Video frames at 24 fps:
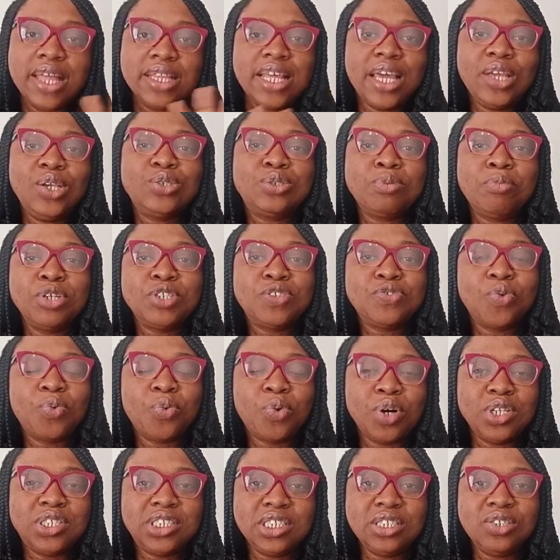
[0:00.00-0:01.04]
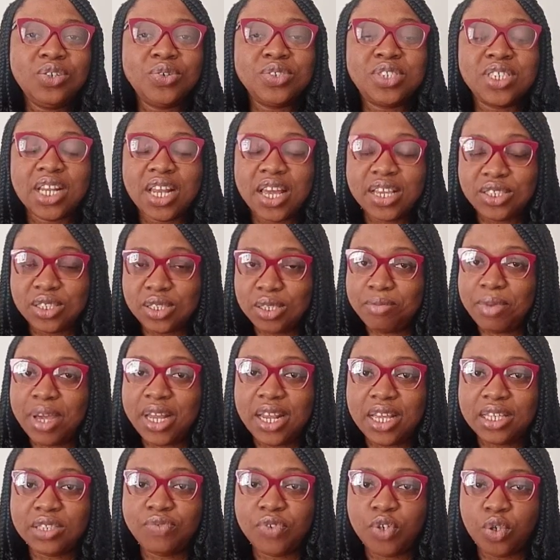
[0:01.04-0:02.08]
Thank you so much for watching. Until I see
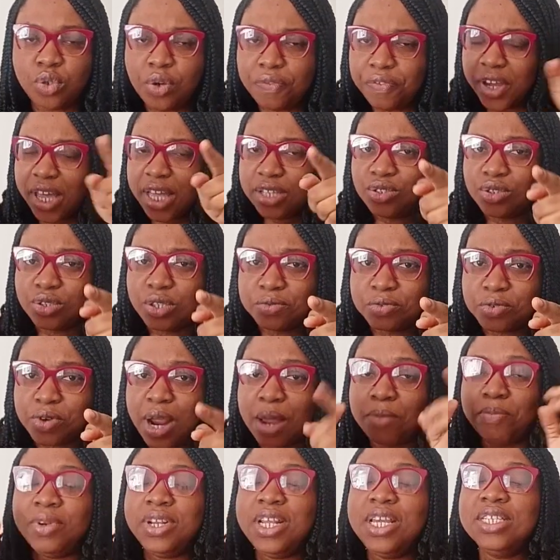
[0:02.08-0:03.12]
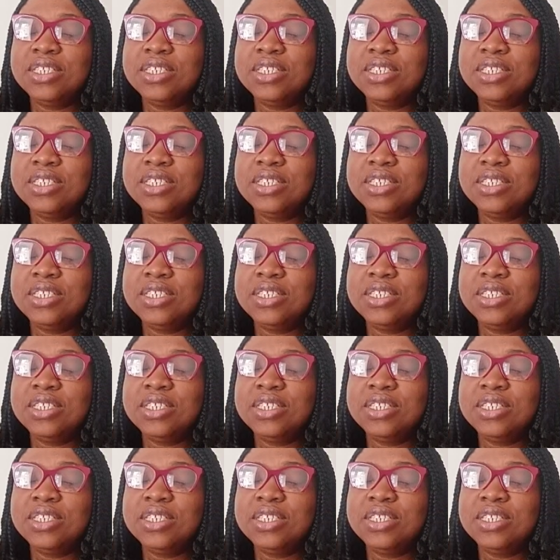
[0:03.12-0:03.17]
my next video, don't forget to subscribe.